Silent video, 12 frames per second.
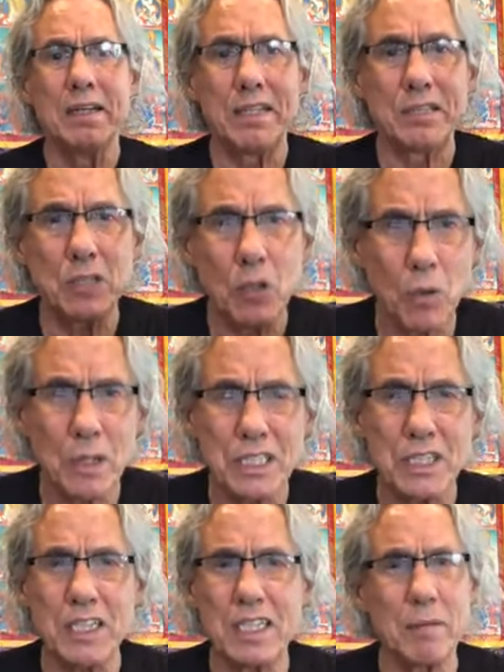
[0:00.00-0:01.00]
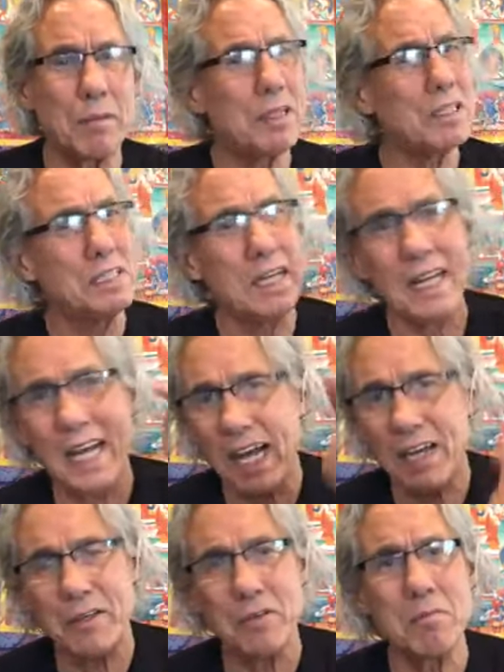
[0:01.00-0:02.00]
They're torturing them, and they're saying,
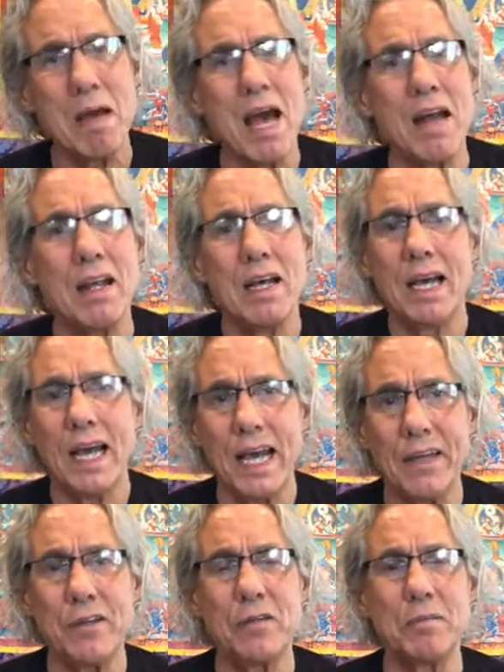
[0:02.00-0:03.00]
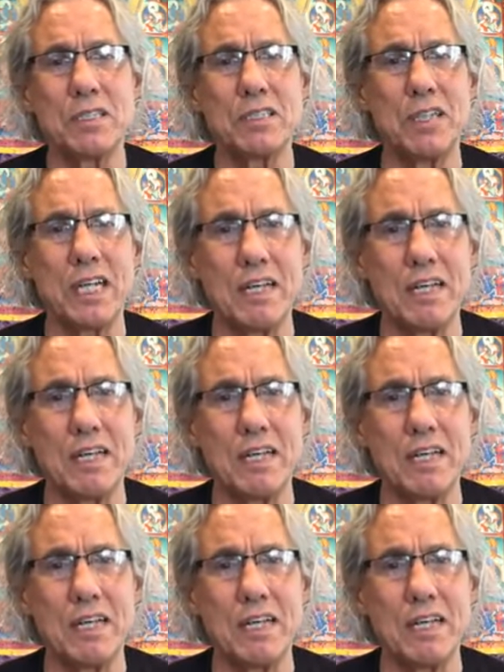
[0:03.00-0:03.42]
hey, you man, hey, you Mr.